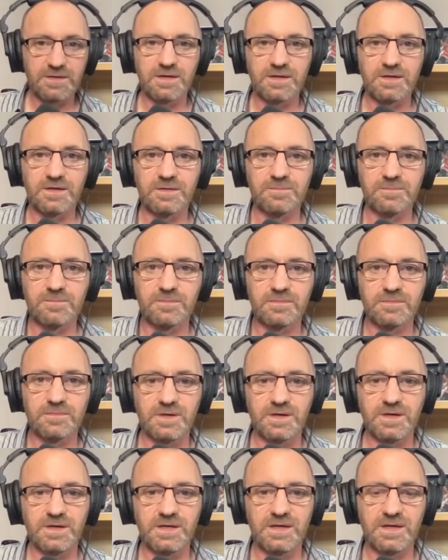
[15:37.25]
Um,
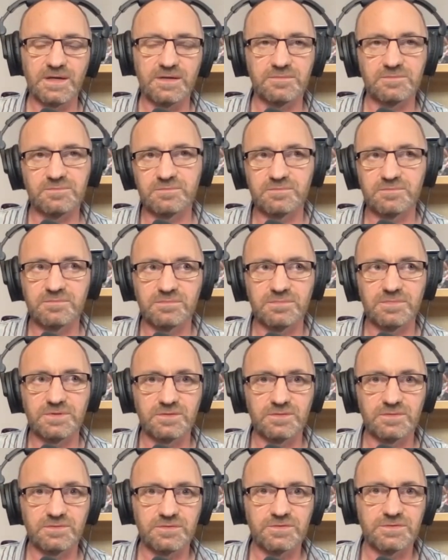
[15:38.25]
I had, you
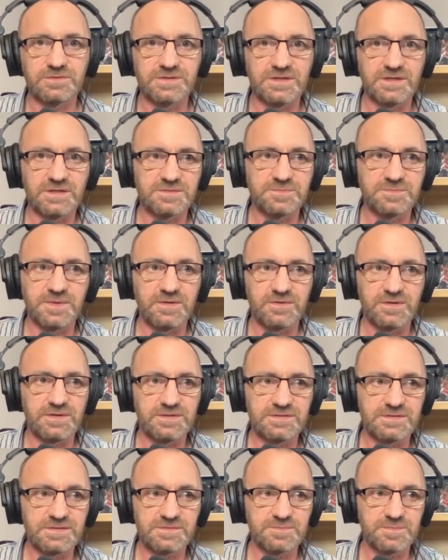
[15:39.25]
know, you could say
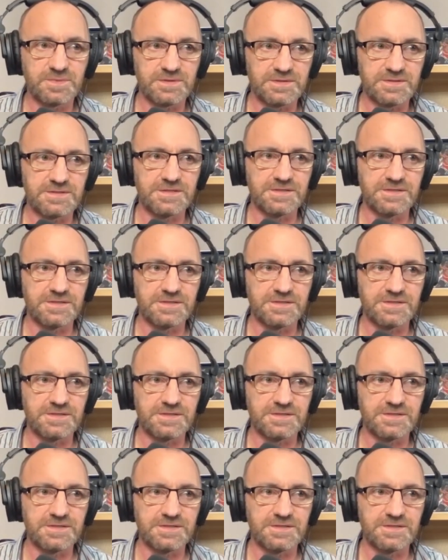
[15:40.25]
experiences, but this